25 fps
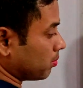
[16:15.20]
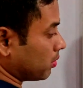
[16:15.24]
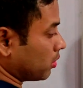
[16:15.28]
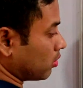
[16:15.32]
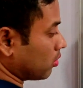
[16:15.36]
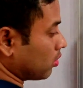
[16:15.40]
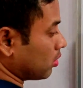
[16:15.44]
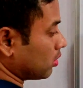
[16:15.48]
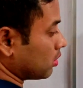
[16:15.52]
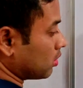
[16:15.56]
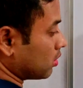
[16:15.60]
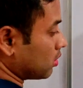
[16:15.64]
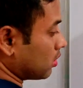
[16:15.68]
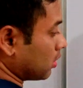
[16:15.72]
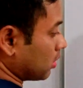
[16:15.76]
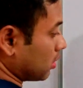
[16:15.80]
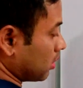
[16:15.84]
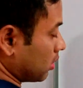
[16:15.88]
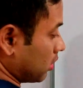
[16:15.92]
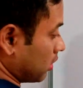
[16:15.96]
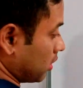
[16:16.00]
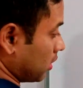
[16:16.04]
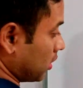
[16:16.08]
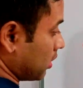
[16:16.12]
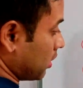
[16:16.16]
because
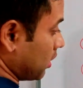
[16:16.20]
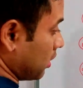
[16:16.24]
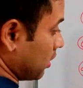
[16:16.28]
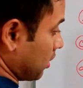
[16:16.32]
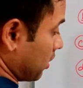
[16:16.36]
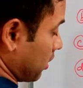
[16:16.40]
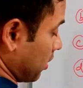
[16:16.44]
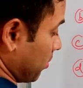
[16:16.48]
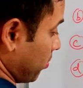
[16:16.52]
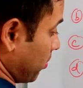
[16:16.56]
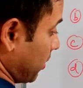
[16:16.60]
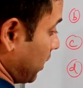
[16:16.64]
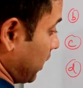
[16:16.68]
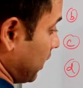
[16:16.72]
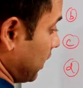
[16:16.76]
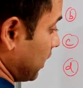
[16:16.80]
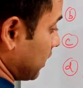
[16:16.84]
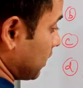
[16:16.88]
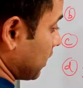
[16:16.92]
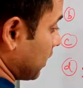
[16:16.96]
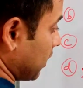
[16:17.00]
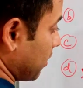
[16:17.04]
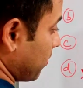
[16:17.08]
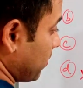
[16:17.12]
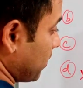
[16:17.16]
this is
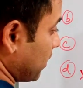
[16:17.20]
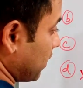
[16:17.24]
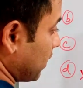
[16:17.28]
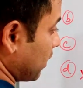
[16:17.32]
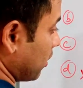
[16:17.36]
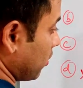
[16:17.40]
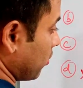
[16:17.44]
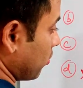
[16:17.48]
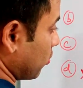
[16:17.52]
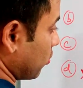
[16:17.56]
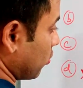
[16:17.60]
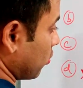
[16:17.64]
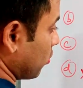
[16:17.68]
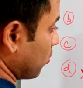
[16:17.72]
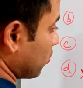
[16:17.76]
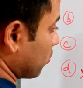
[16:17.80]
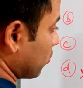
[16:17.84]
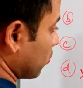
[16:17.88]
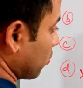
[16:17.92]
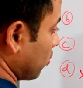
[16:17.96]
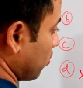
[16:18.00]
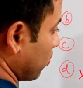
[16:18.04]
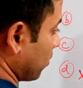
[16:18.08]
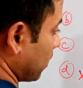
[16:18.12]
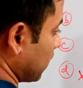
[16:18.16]
minus I effect, NO2 group,
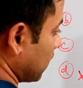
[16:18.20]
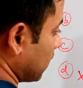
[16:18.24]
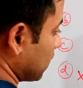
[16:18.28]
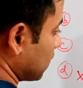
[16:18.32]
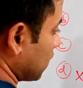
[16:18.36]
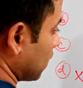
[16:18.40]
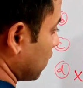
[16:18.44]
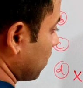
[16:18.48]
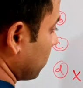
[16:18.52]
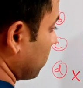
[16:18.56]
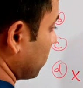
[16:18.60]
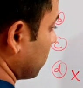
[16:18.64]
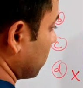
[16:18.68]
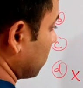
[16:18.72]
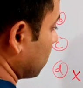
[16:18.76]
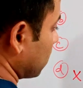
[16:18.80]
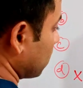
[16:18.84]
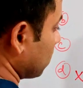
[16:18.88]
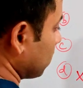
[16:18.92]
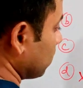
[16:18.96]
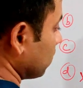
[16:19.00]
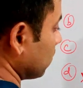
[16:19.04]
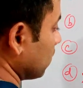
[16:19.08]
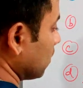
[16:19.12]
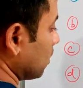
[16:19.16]
so minus I effect,
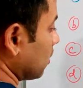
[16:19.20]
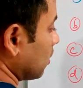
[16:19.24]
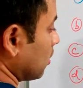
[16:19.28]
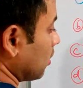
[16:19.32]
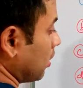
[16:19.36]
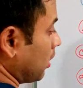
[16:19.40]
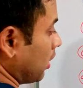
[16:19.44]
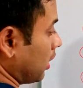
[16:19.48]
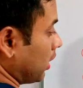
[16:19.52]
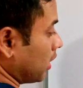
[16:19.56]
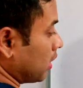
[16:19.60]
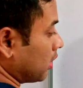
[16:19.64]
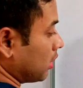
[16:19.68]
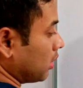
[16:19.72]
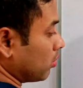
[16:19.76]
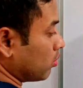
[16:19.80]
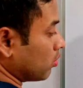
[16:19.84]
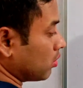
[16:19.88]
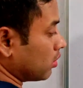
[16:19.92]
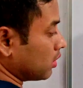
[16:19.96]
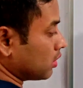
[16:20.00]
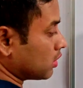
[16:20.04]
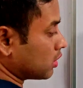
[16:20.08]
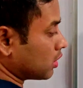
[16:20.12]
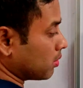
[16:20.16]
and it
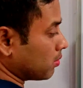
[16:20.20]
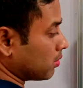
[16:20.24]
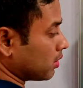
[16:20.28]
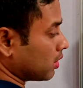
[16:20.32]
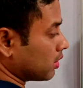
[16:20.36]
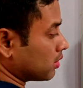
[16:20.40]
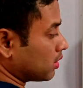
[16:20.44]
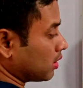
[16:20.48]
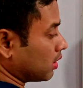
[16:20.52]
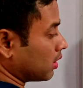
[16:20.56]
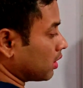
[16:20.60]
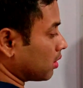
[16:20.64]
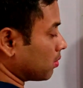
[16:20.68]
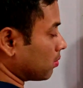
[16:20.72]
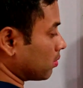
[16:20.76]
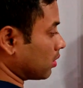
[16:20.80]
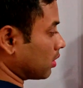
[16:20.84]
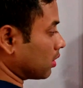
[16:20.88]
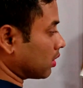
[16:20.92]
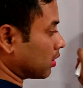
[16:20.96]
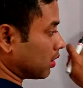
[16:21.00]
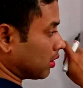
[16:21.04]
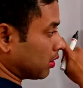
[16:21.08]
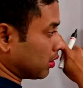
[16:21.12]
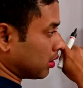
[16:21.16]
will destabilize the
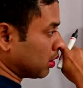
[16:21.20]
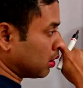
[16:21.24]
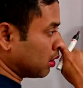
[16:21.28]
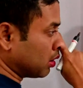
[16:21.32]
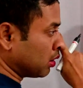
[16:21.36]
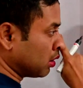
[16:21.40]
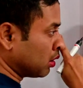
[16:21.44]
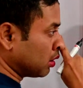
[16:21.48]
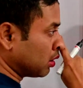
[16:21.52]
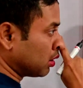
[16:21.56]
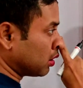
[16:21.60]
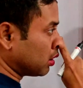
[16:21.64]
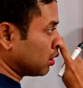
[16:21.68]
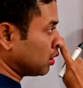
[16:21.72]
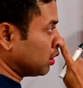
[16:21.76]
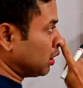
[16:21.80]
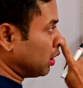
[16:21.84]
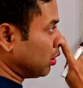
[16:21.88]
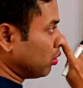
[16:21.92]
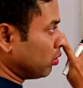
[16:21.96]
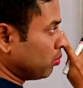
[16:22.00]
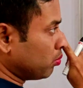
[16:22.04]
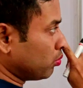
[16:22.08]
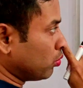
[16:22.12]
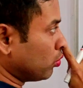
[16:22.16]
carbocation.
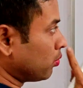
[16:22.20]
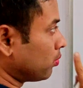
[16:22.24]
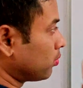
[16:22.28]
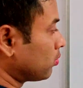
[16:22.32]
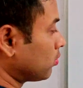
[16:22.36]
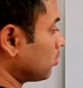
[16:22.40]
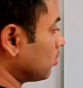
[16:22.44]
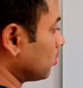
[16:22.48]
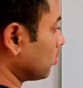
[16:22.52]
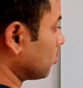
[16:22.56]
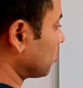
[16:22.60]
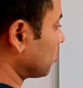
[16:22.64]
Now we move